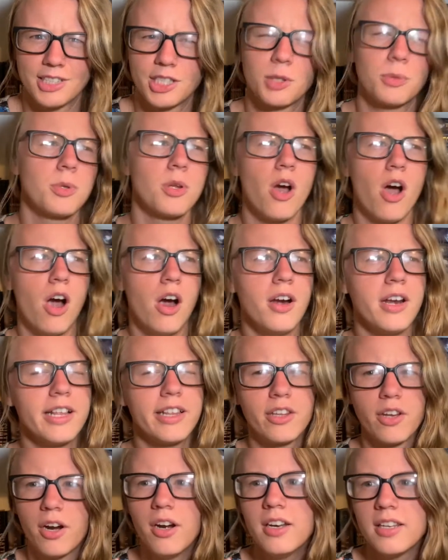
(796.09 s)
Because we already
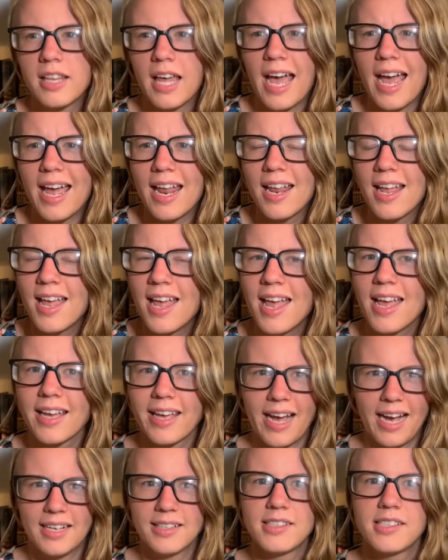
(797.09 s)
learned that
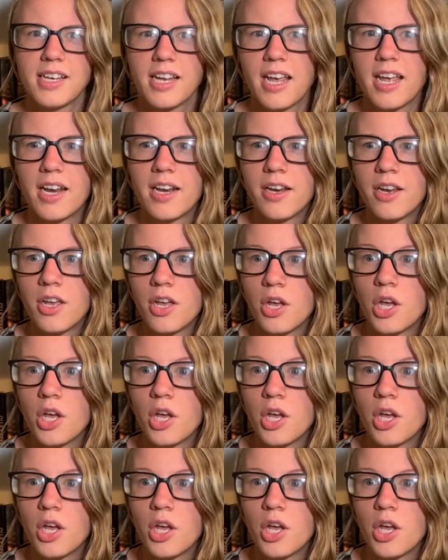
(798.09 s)
Caspian,